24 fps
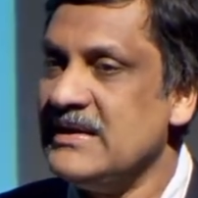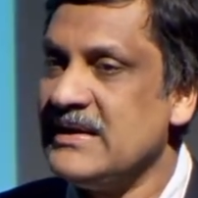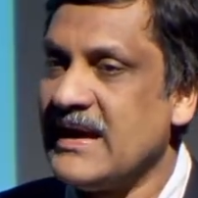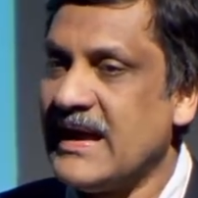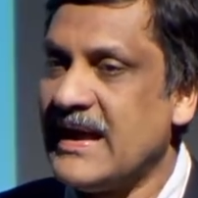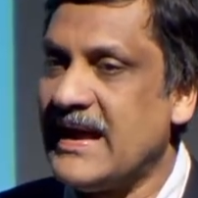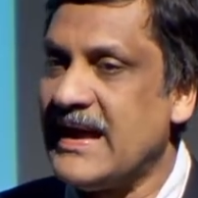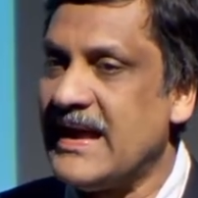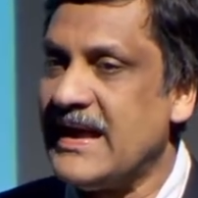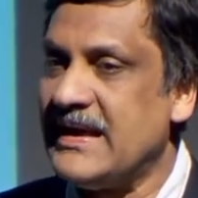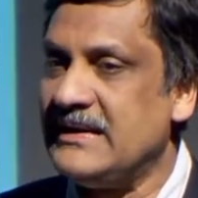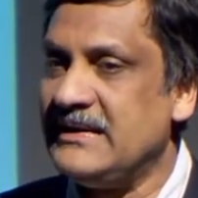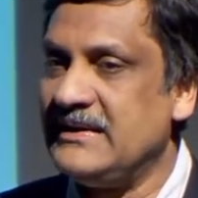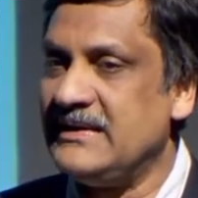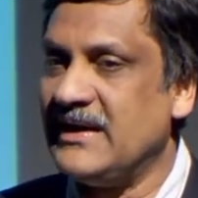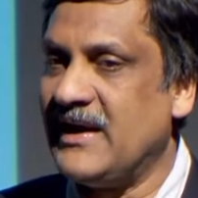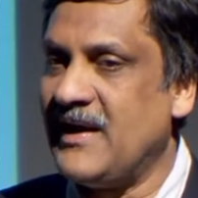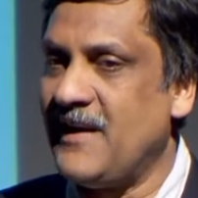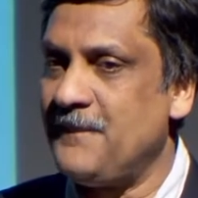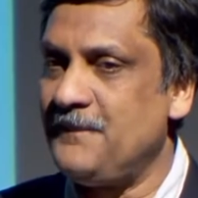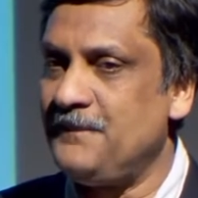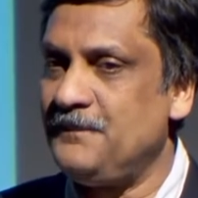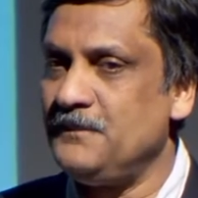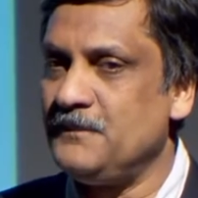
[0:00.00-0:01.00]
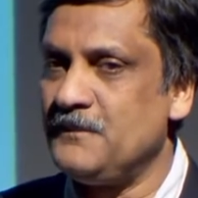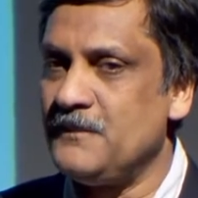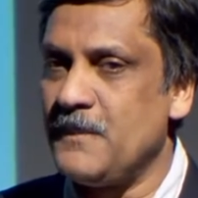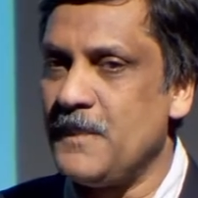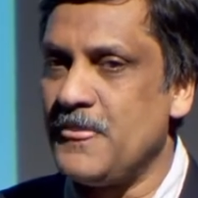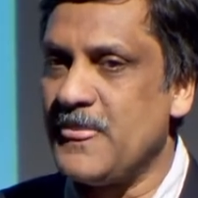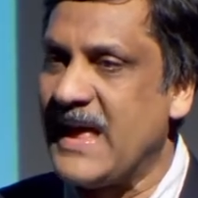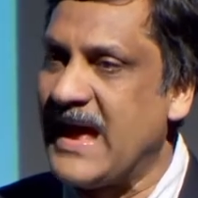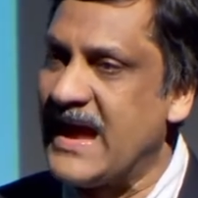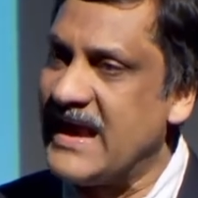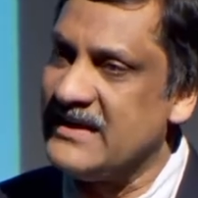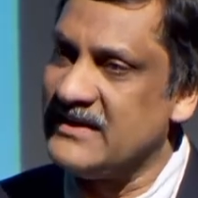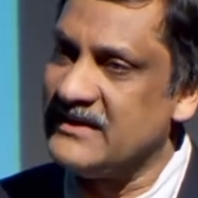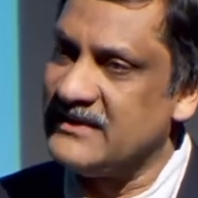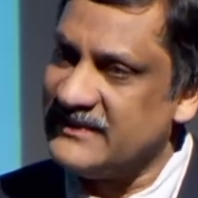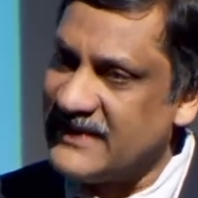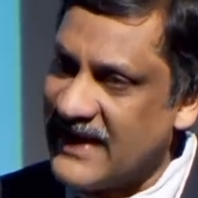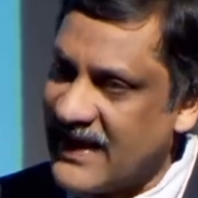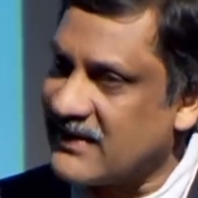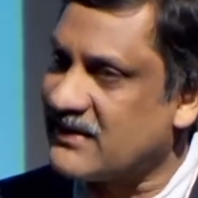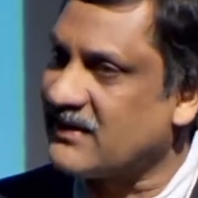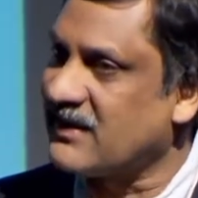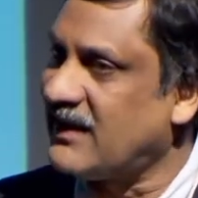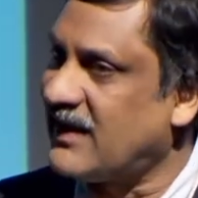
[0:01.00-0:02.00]
And
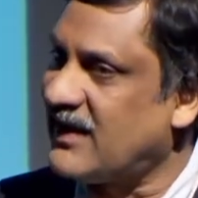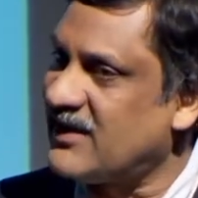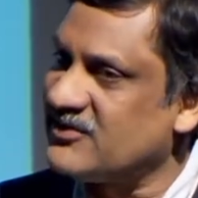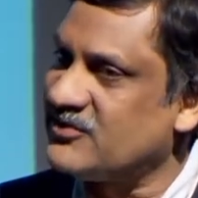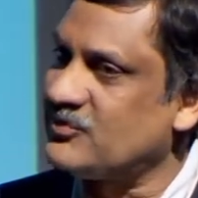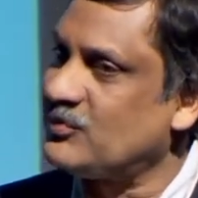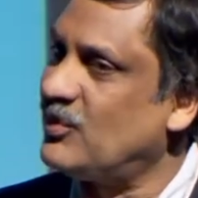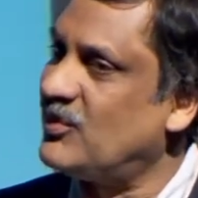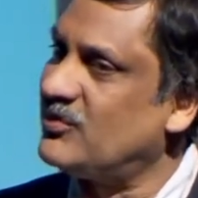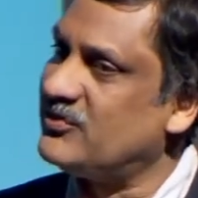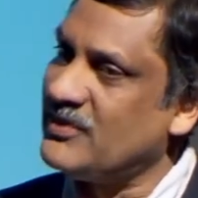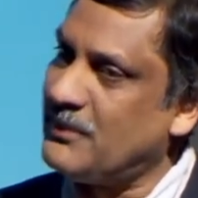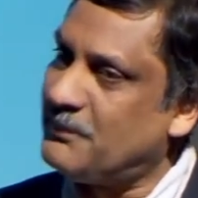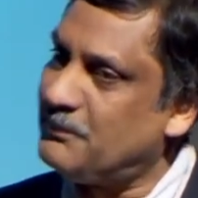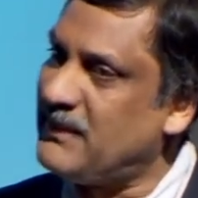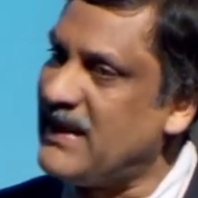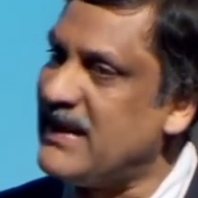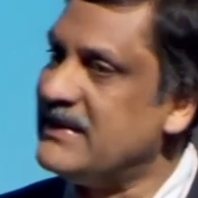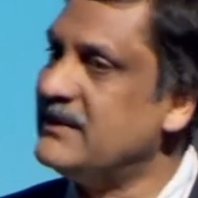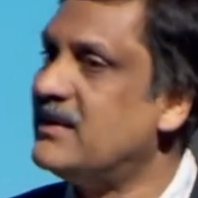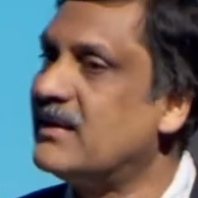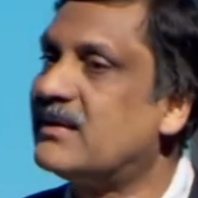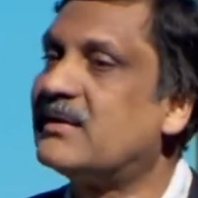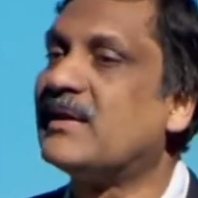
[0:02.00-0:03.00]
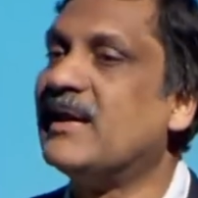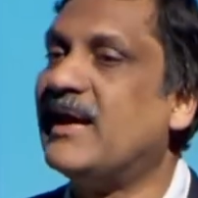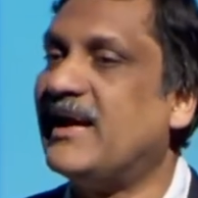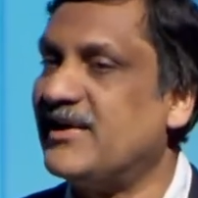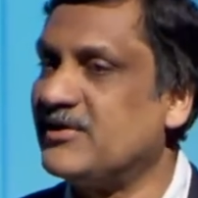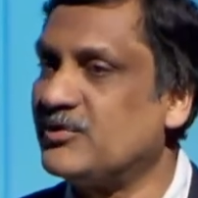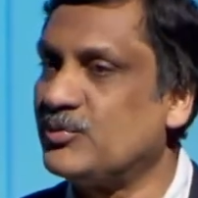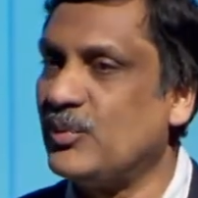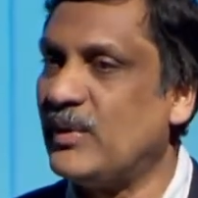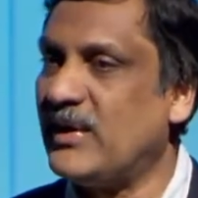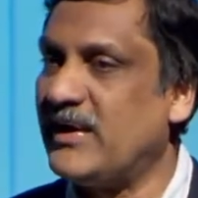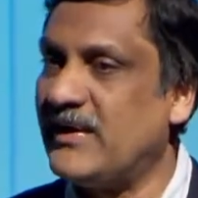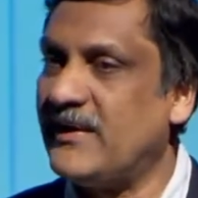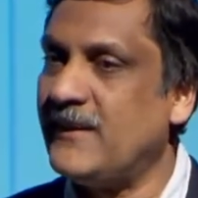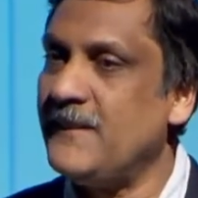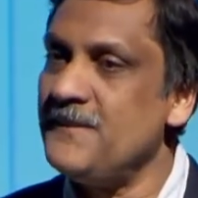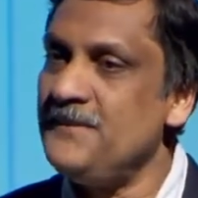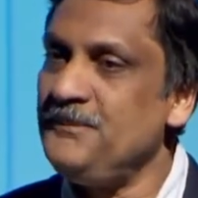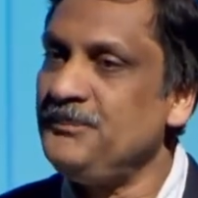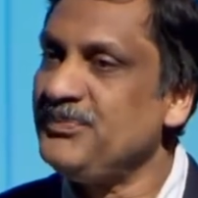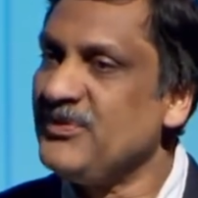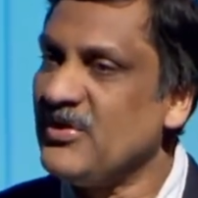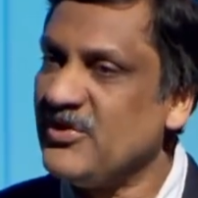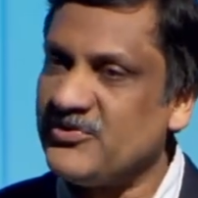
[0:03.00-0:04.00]
that class was a blended class where
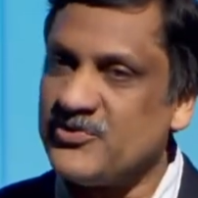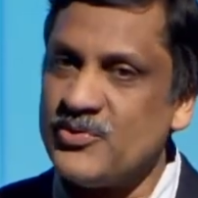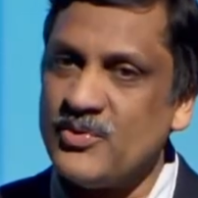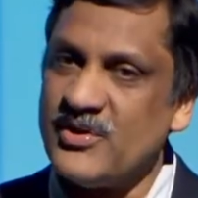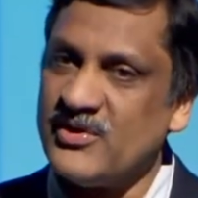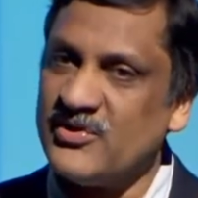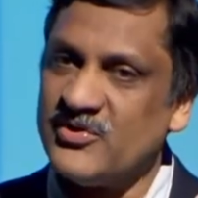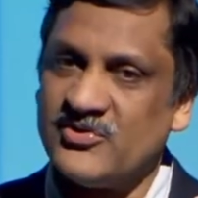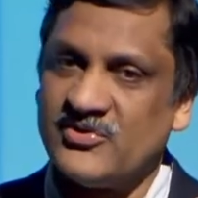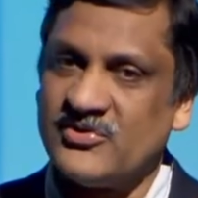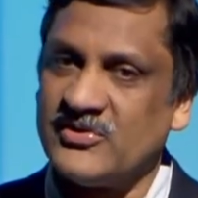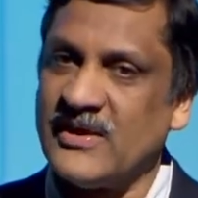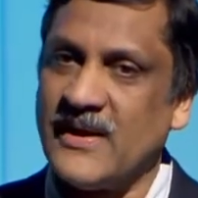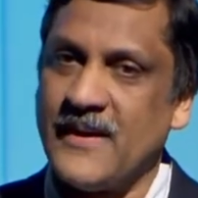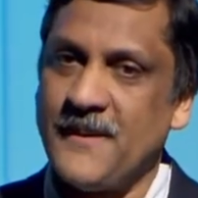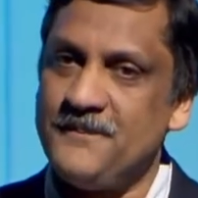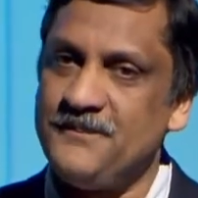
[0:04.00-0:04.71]
students,